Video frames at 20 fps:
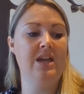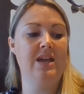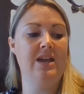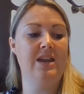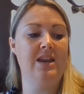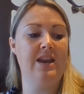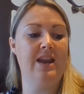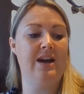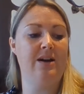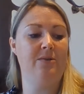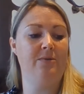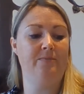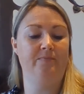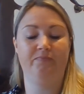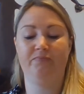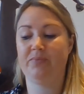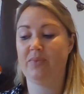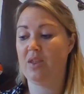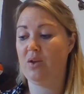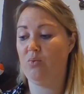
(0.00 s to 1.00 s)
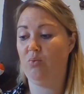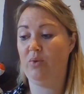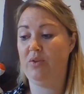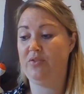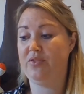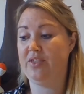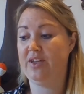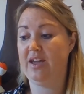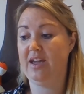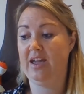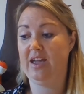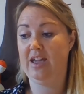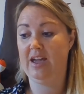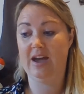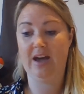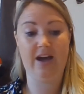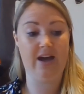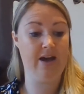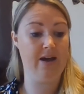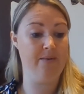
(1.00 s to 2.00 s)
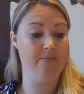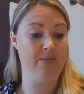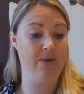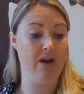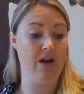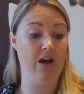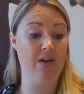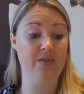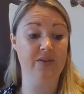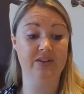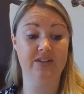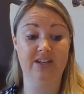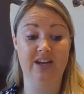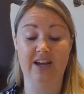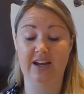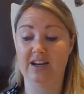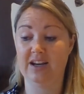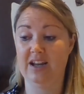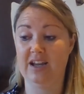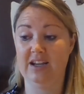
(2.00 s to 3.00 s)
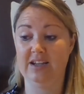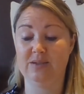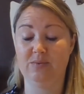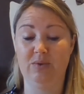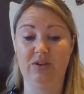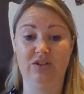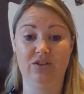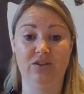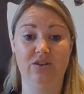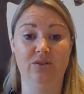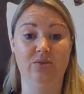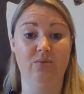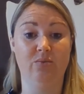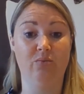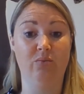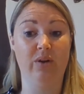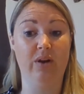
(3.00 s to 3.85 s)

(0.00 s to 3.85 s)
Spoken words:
Now, with the other techniques we do